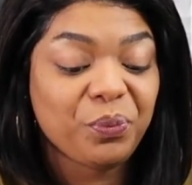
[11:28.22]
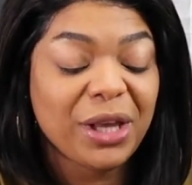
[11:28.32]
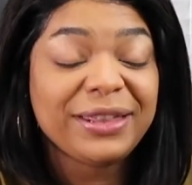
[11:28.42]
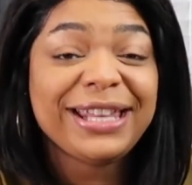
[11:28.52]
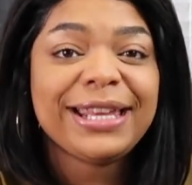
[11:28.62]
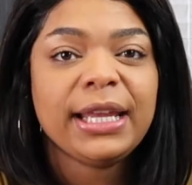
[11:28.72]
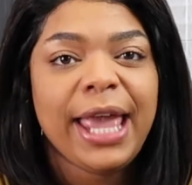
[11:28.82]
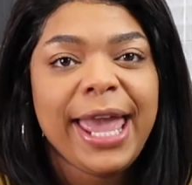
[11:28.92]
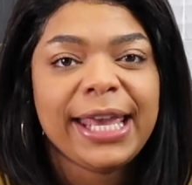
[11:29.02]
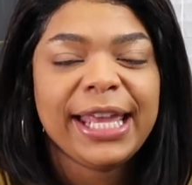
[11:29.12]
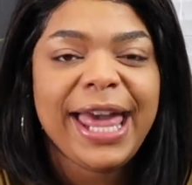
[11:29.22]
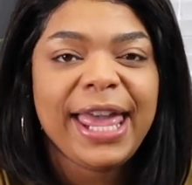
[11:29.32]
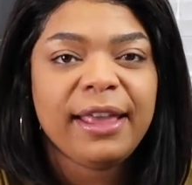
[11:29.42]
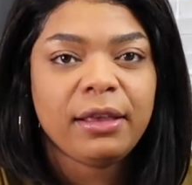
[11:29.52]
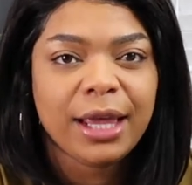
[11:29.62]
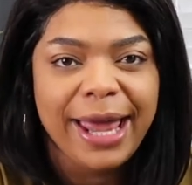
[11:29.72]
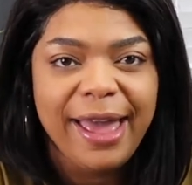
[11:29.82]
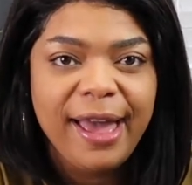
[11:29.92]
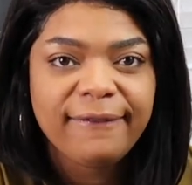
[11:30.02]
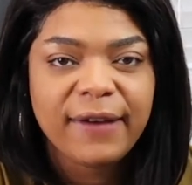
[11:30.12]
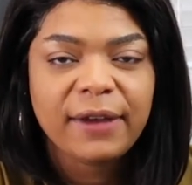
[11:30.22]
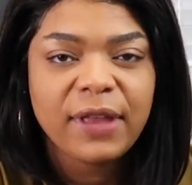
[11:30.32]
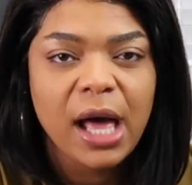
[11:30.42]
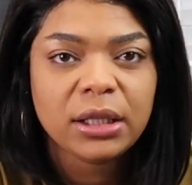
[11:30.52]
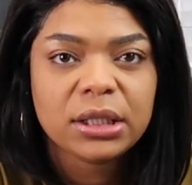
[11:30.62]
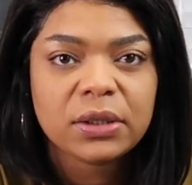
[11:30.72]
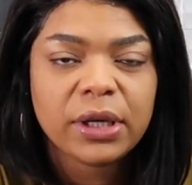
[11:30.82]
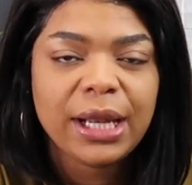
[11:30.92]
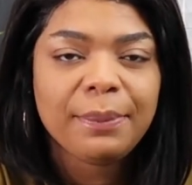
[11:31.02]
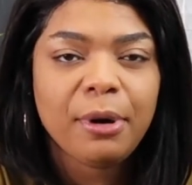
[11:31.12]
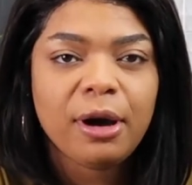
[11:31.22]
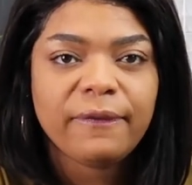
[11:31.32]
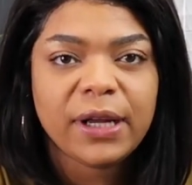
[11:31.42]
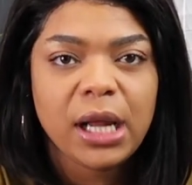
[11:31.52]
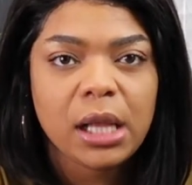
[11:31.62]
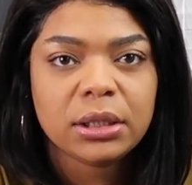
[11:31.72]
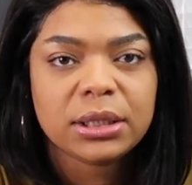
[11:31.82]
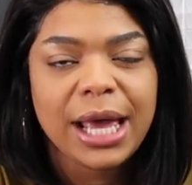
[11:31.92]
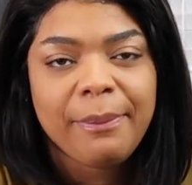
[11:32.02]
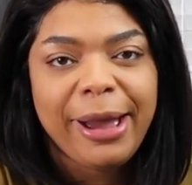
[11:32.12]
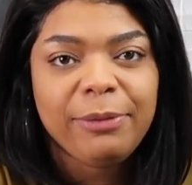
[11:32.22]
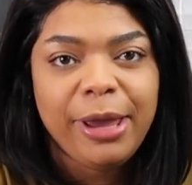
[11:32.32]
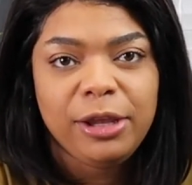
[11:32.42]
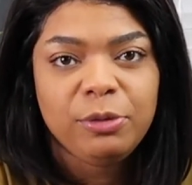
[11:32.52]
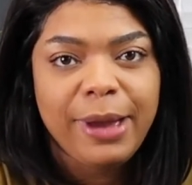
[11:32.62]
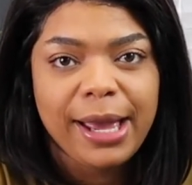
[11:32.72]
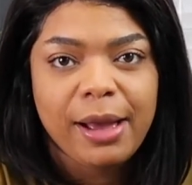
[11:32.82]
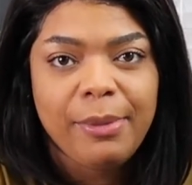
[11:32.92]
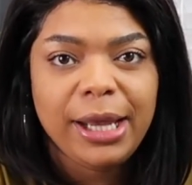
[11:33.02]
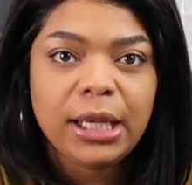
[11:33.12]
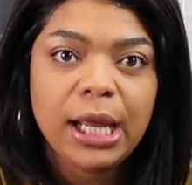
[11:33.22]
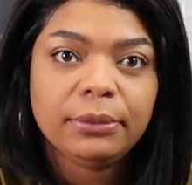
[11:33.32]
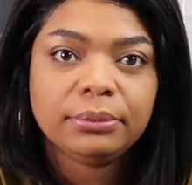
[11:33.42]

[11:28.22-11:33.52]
they say, okay, can I have $5 or can I borrow $5? I might pay you back, I might not.